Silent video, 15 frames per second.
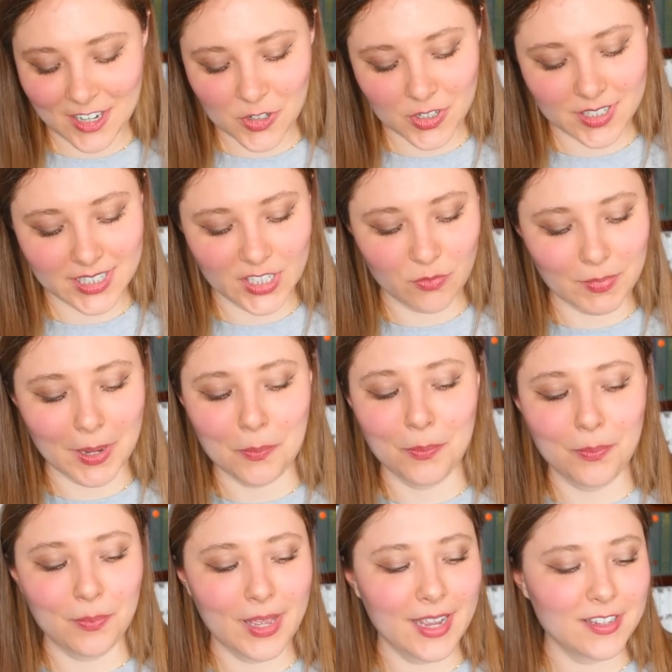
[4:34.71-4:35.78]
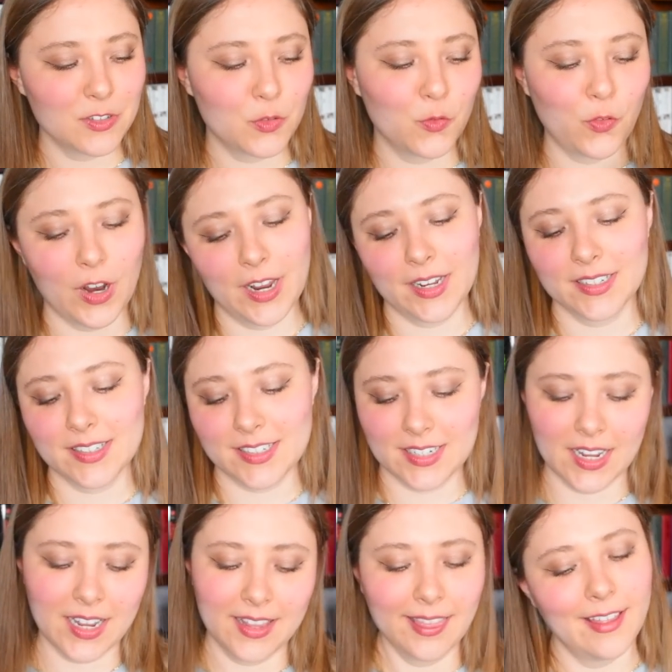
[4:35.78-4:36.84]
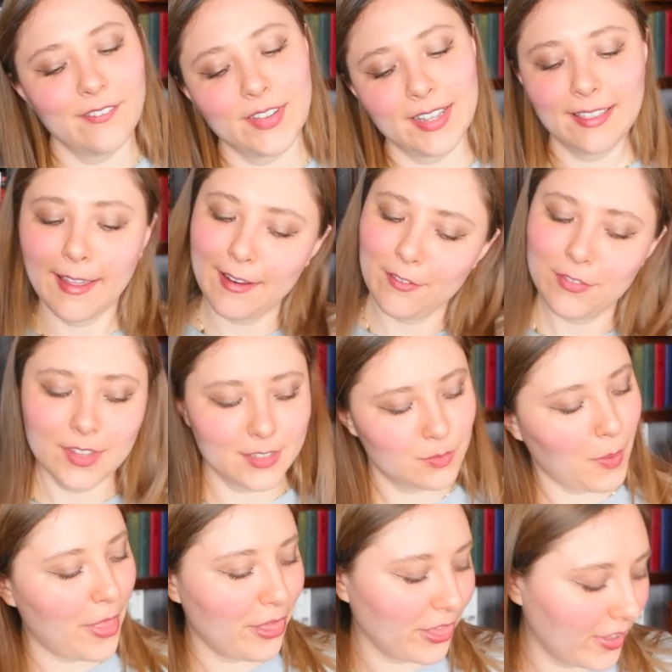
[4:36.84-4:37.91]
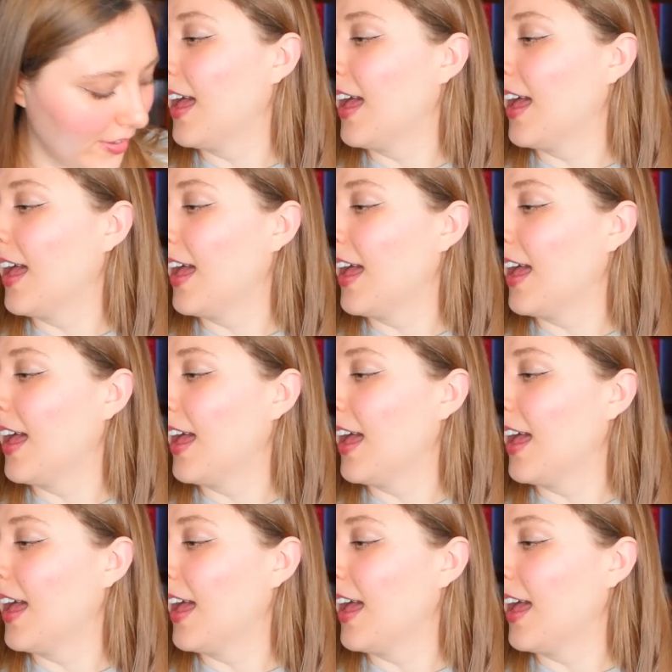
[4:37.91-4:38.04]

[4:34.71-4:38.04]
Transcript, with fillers: just live my best Frankenstein loving life this month.